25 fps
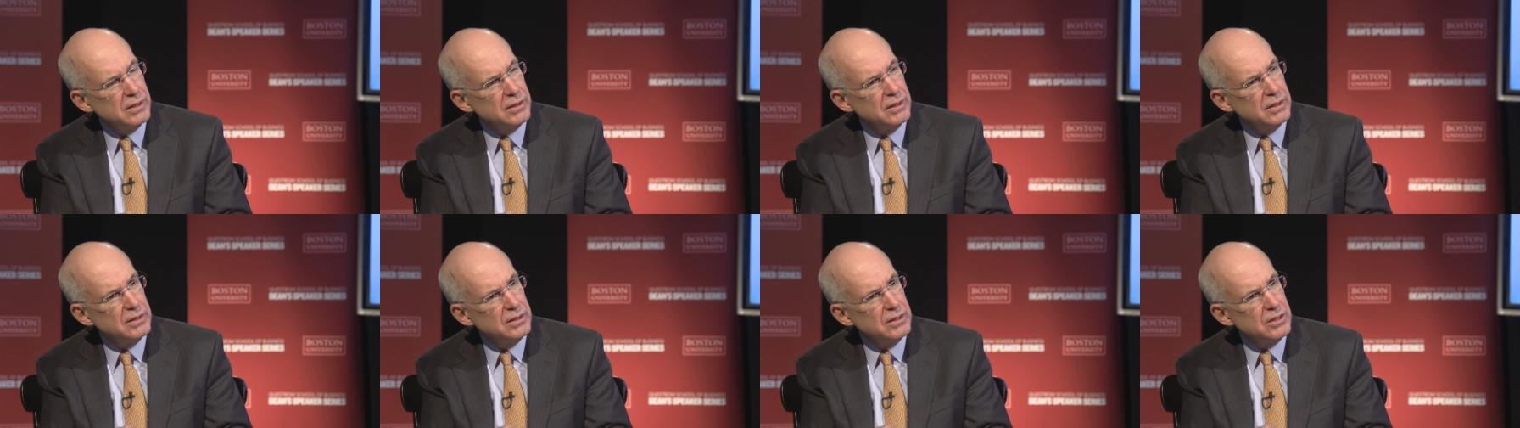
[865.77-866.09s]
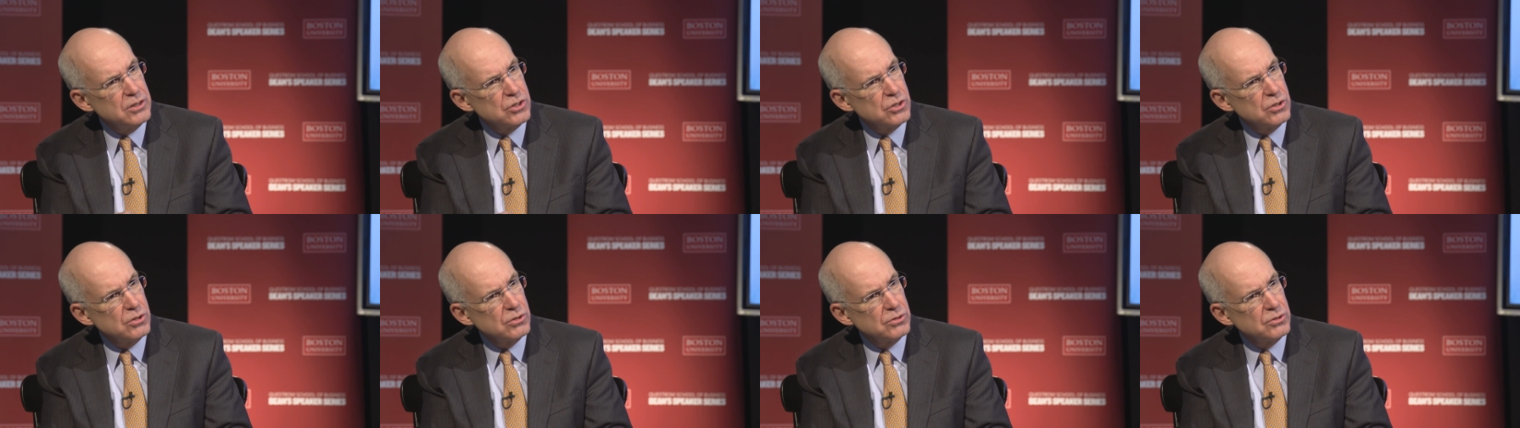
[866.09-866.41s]
the
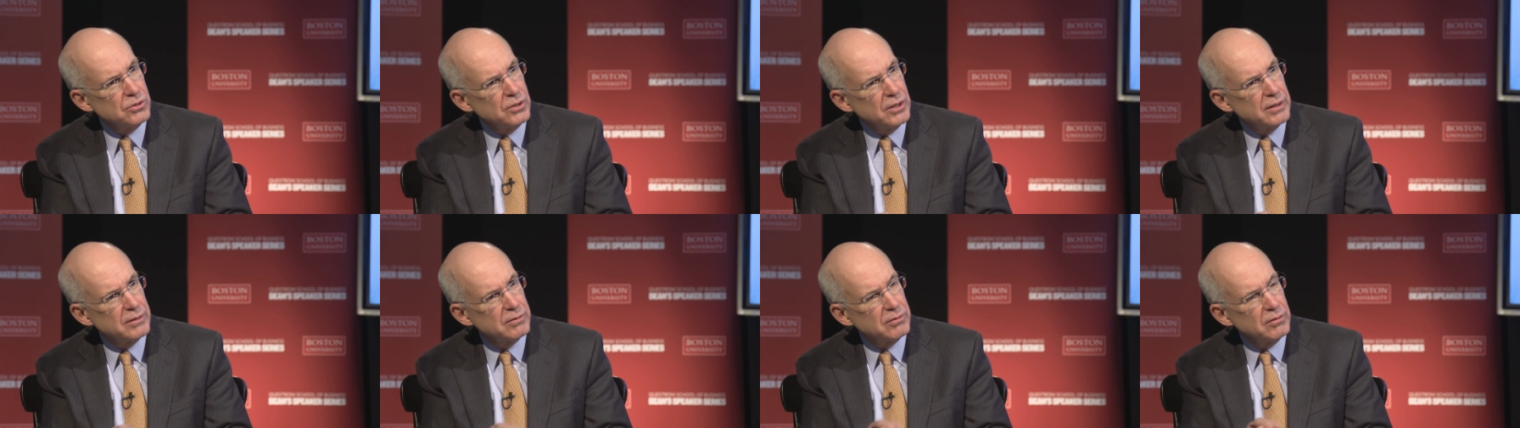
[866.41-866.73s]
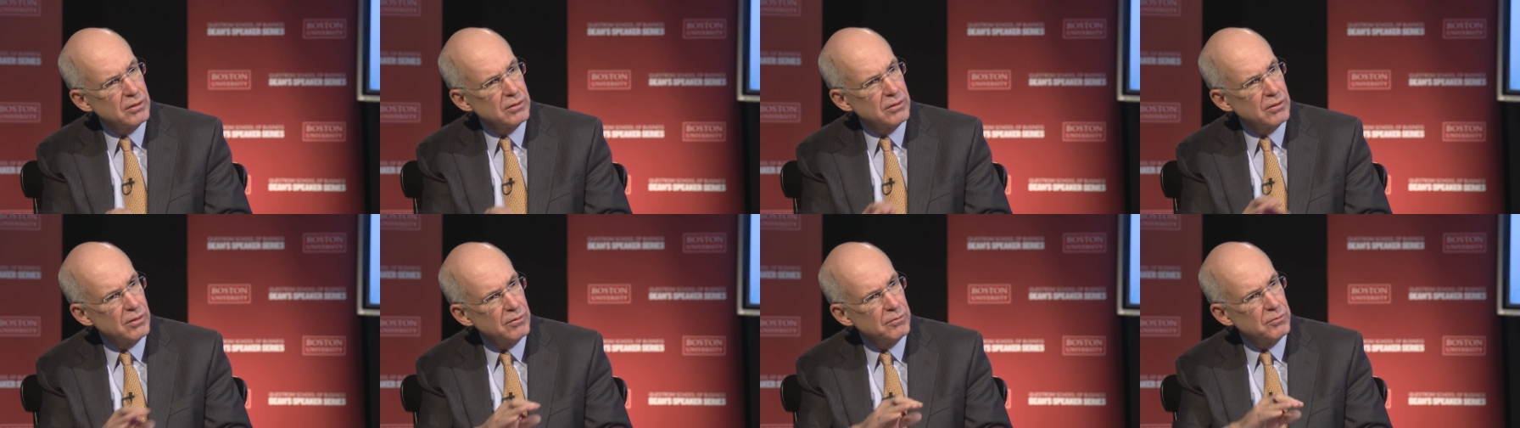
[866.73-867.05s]
digital?
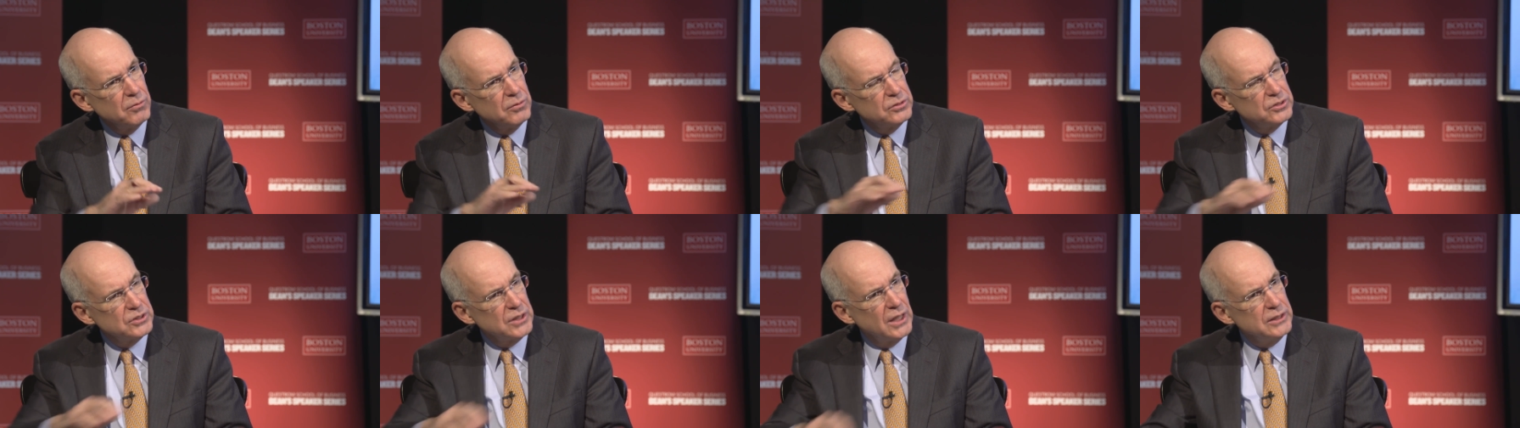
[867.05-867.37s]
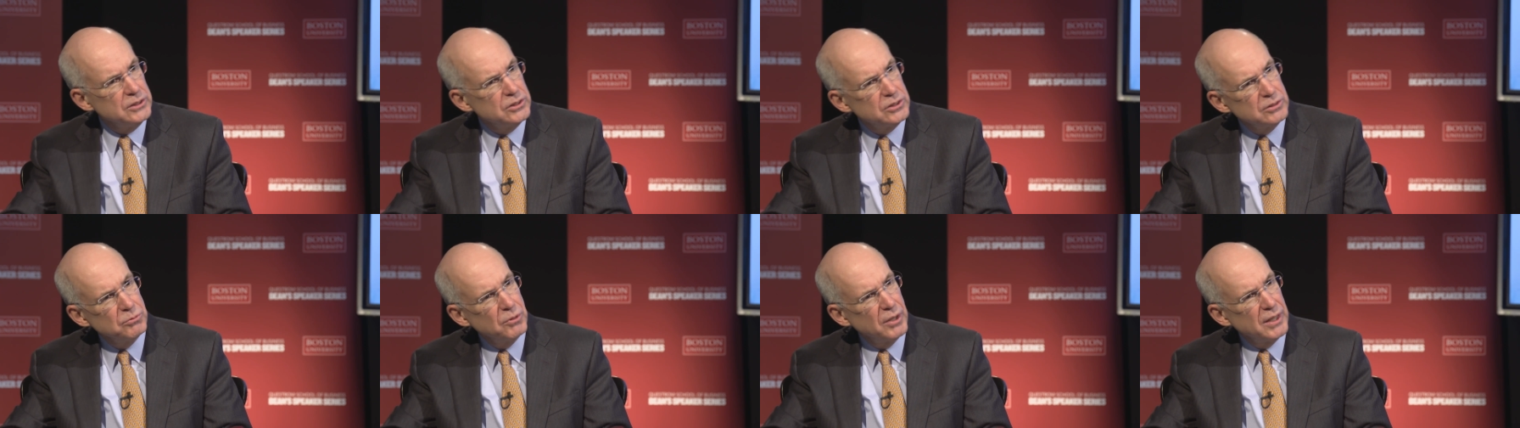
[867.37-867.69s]
Uh, I think there's
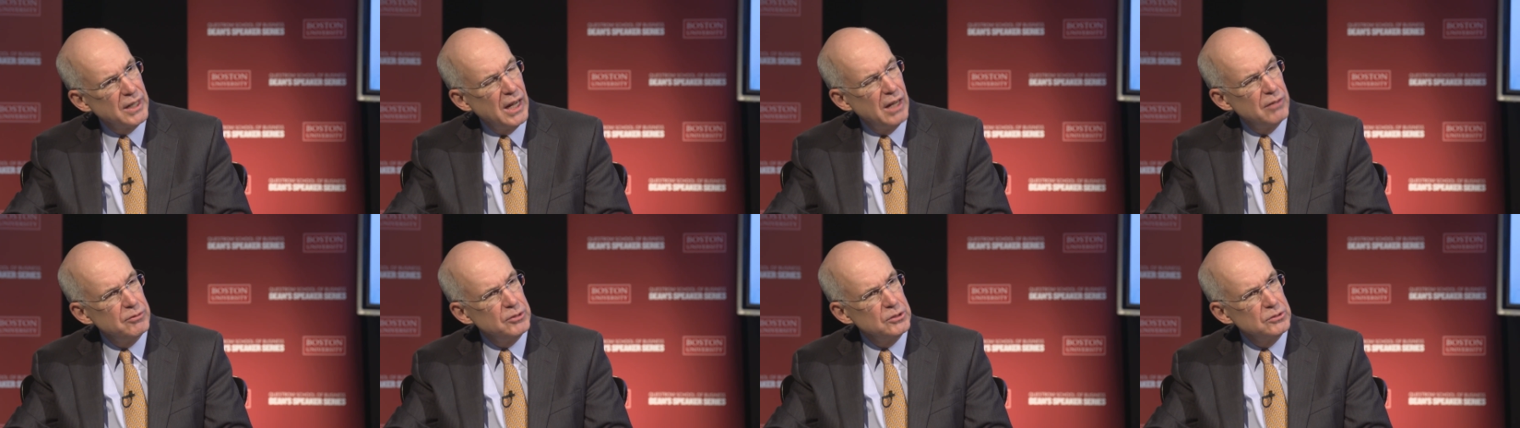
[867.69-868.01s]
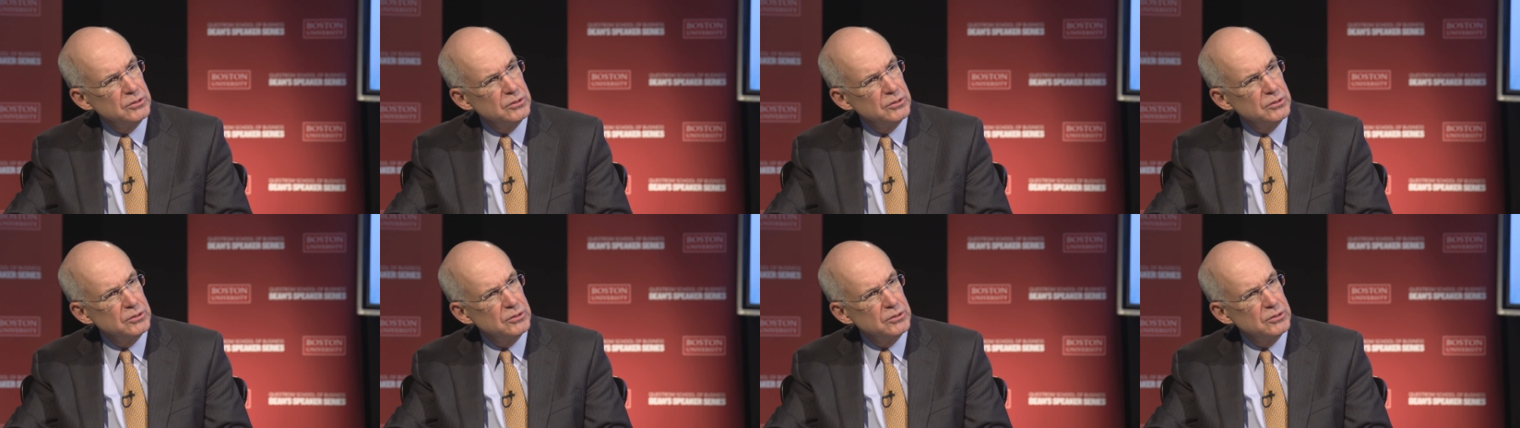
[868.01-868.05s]
always a